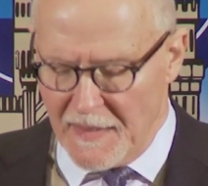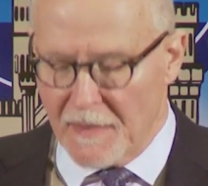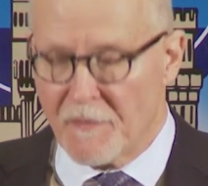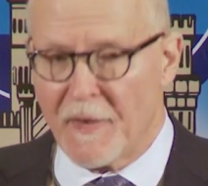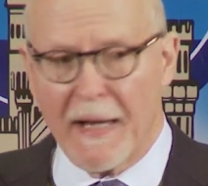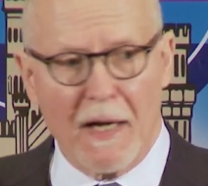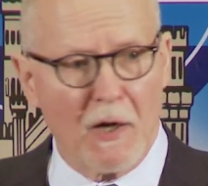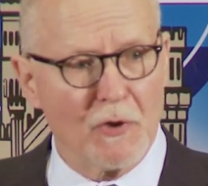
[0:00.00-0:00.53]

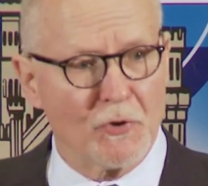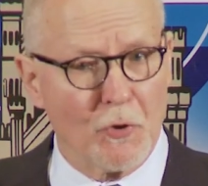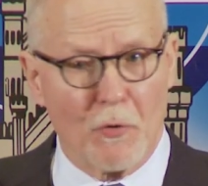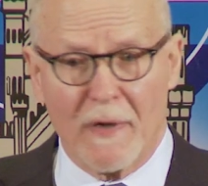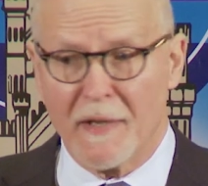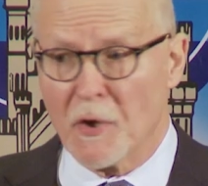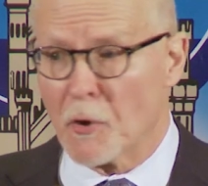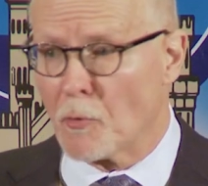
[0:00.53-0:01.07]
They are
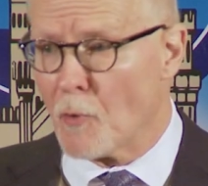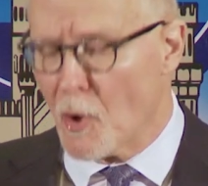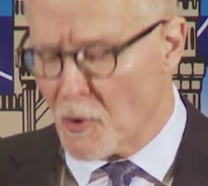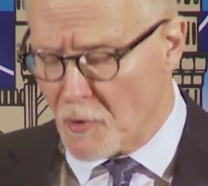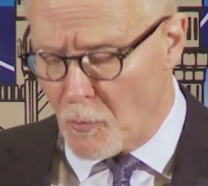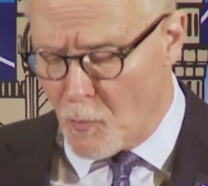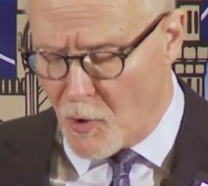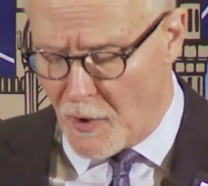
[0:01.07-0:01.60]
doing
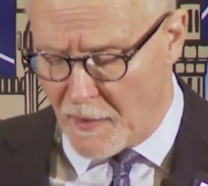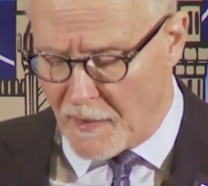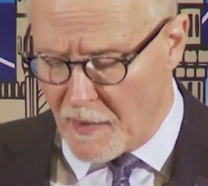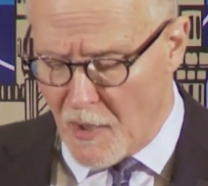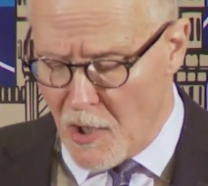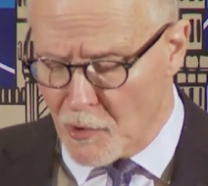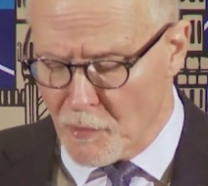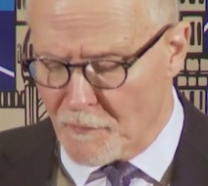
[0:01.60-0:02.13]
heroic work
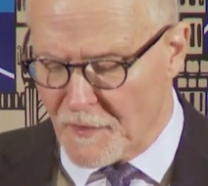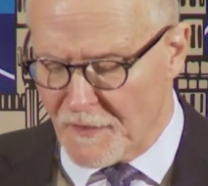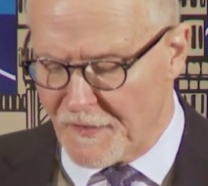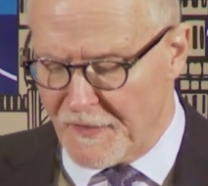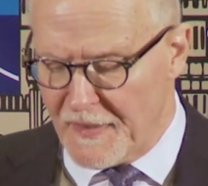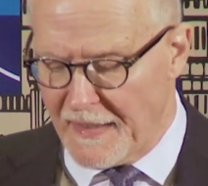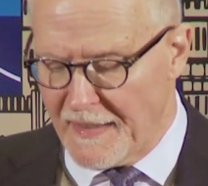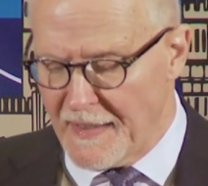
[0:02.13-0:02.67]
all over the
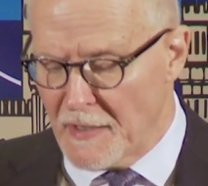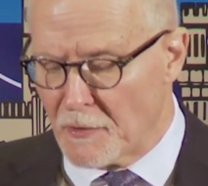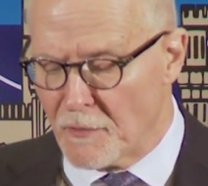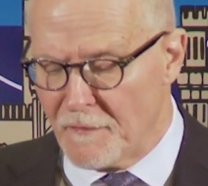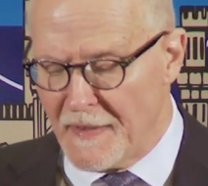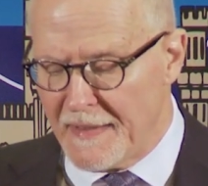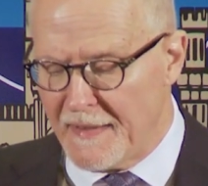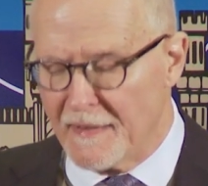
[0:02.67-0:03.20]
city,
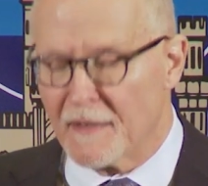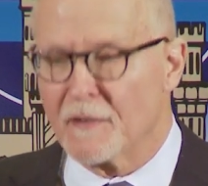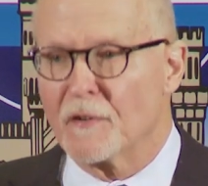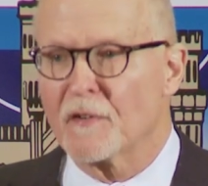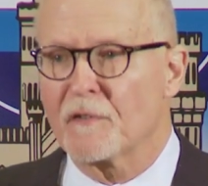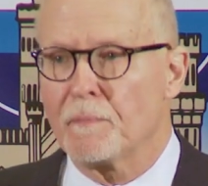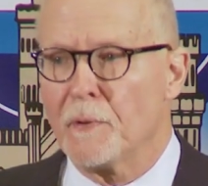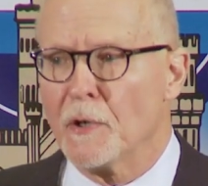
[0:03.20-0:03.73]
intervening in
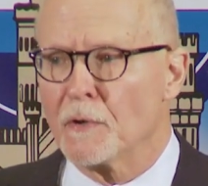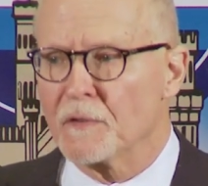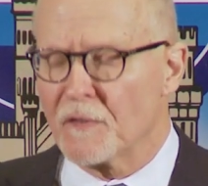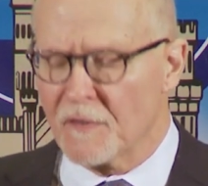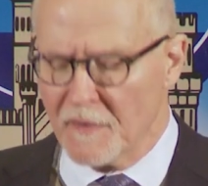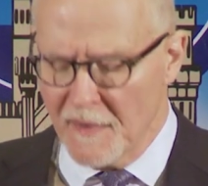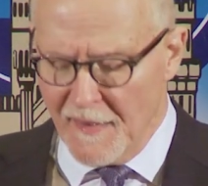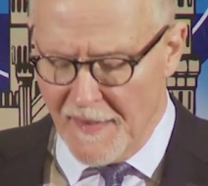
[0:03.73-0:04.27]

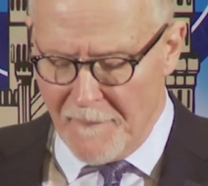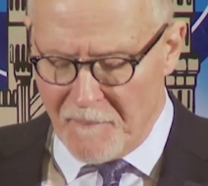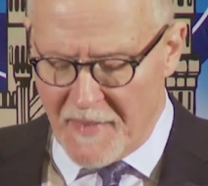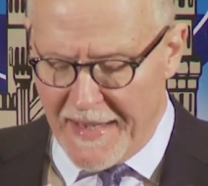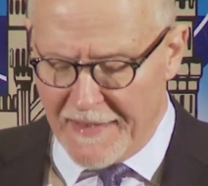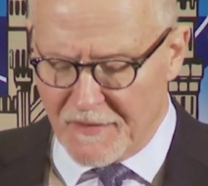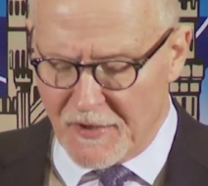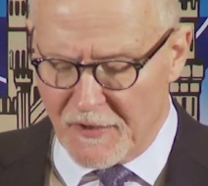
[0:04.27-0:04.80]
disputes,
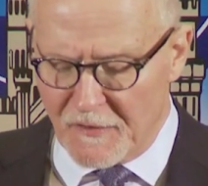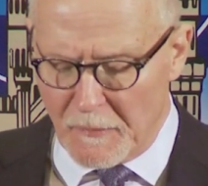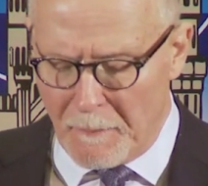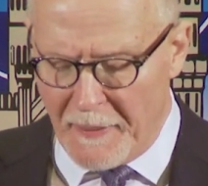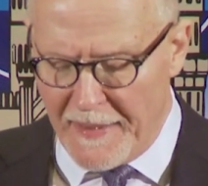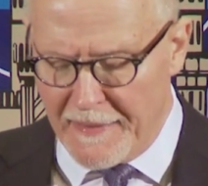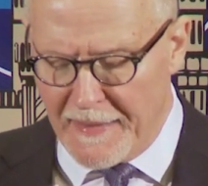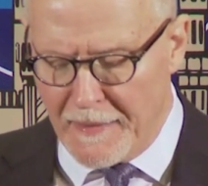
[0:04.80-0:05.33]

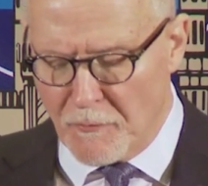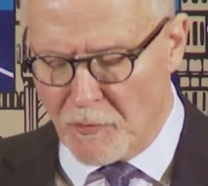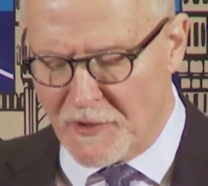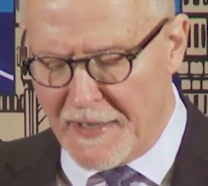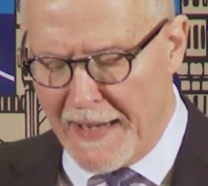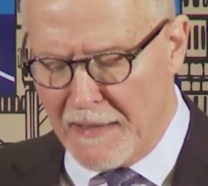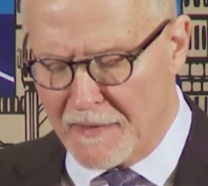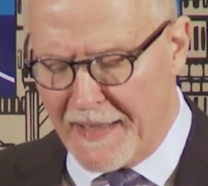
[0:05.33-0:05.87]
anticipating
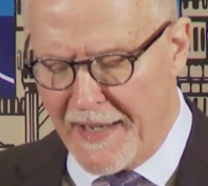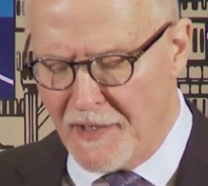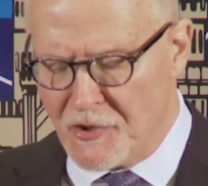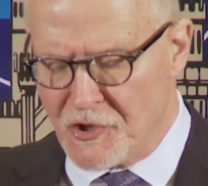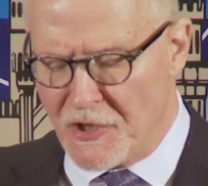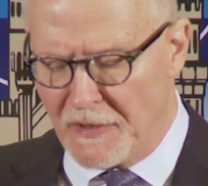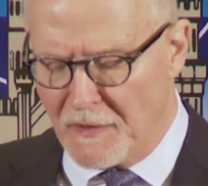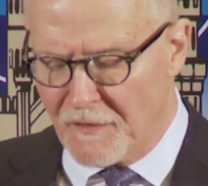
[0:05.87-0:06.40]

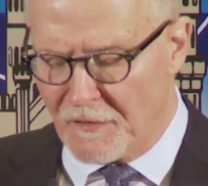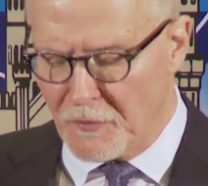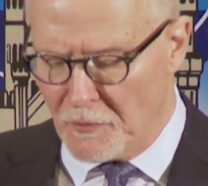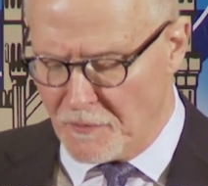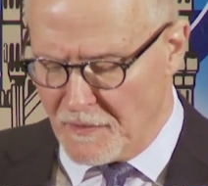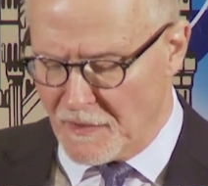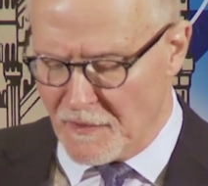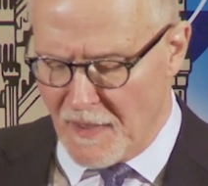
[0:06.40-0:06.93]
retaliation
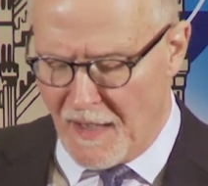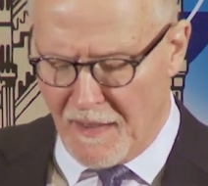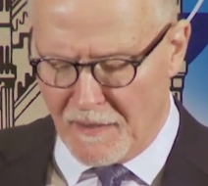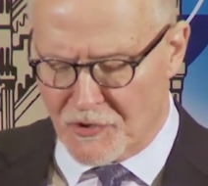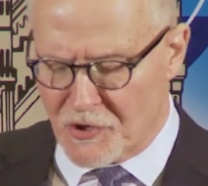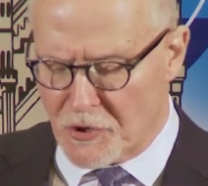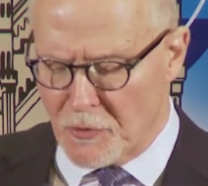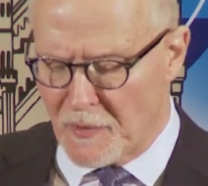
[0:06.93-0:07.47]

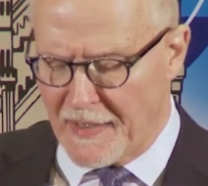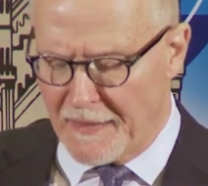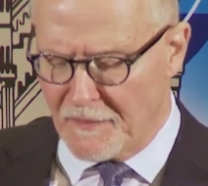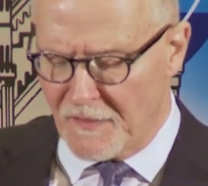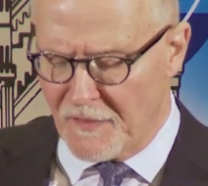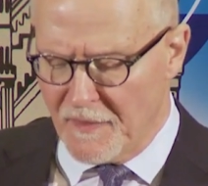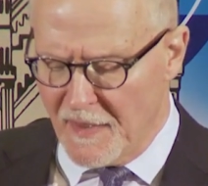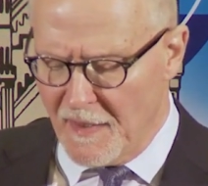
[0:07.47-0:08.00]

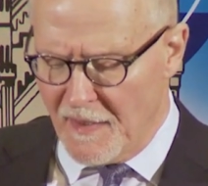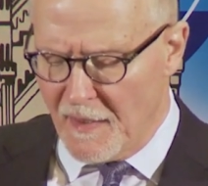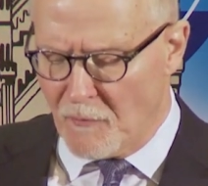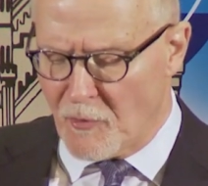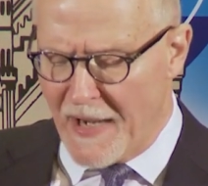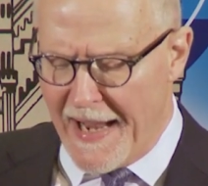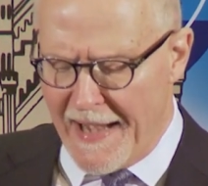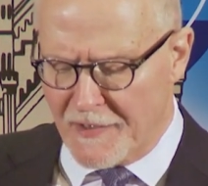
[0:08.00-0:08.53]
shootings,
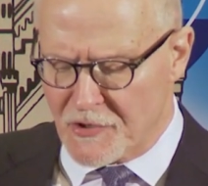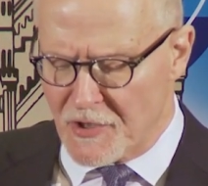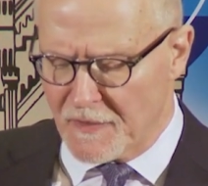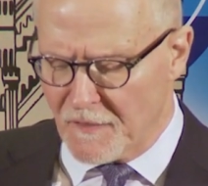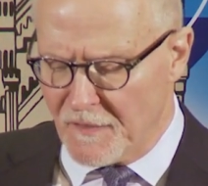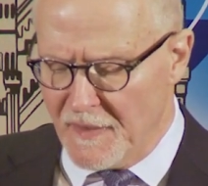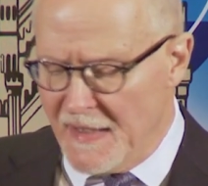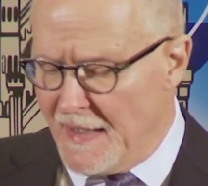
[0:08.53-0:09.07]

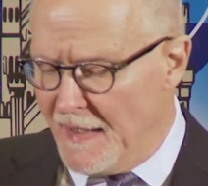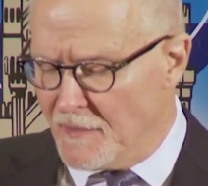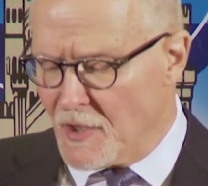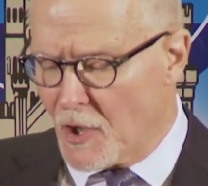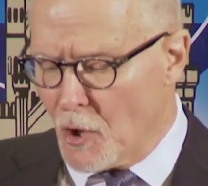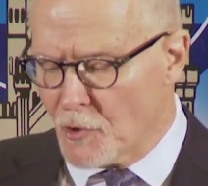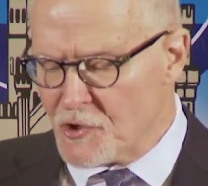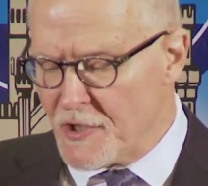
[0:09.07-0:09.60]
reactions,
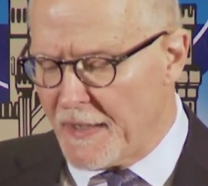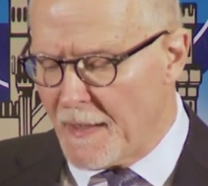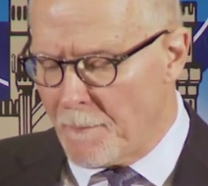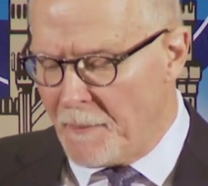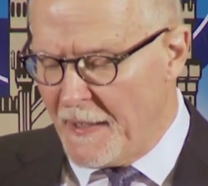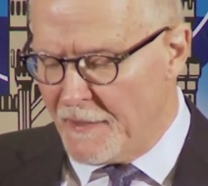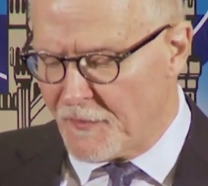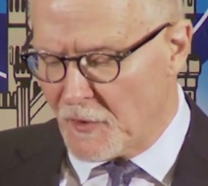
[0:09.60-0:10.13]
negotiating
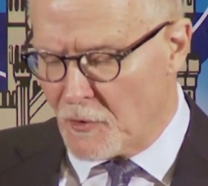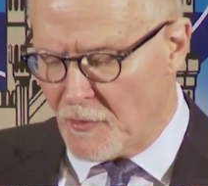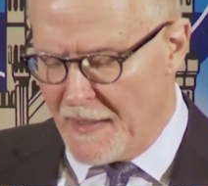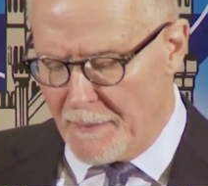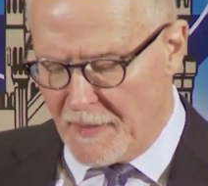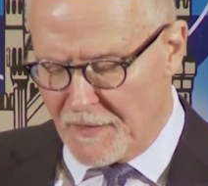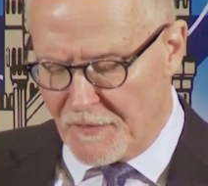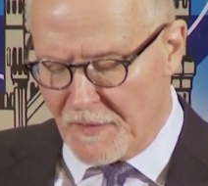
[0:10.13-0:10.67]
peace
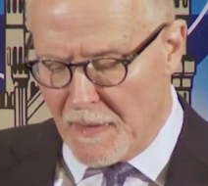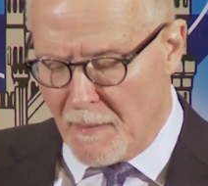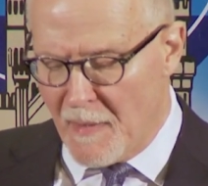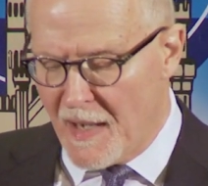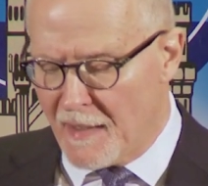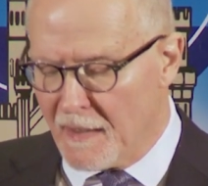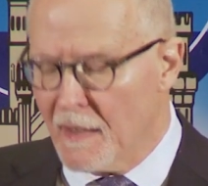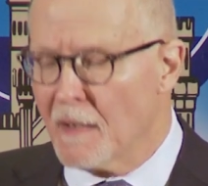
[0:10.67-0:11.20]
agreements
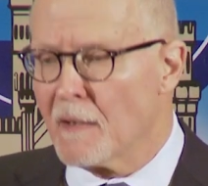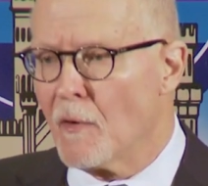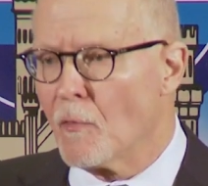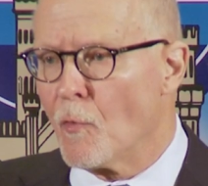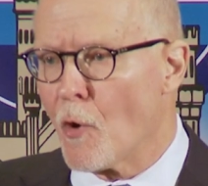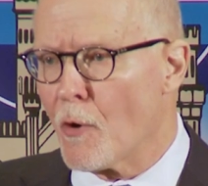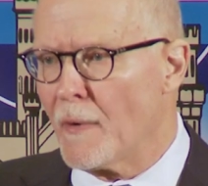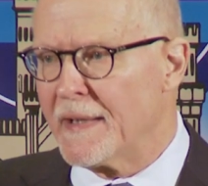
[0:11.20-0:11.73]
among
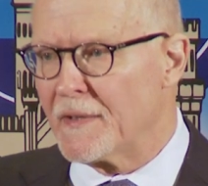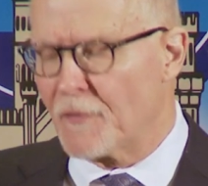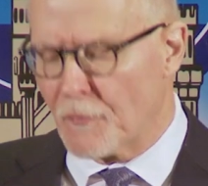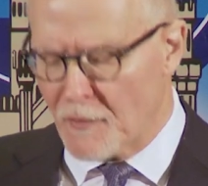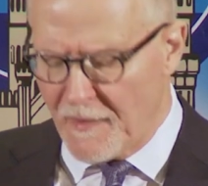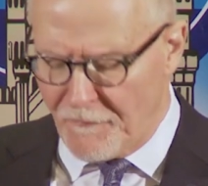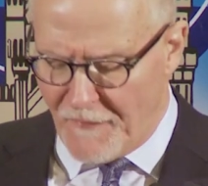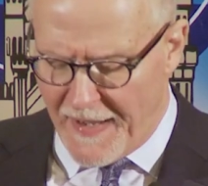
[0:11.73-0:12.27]
warring
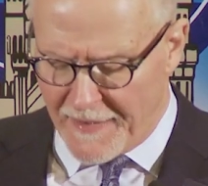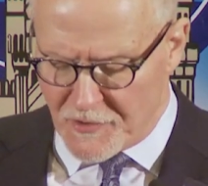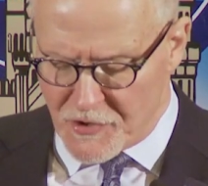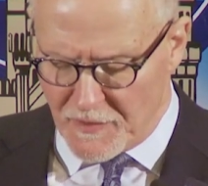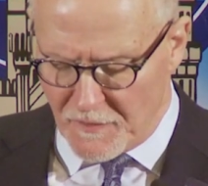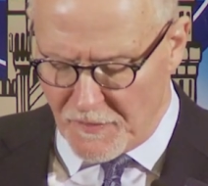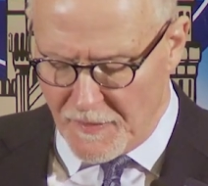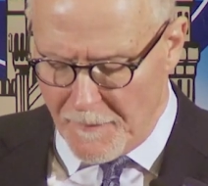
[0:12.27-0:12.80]
street
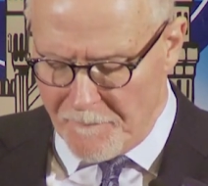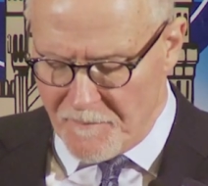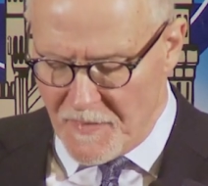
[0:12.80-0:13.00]
factions.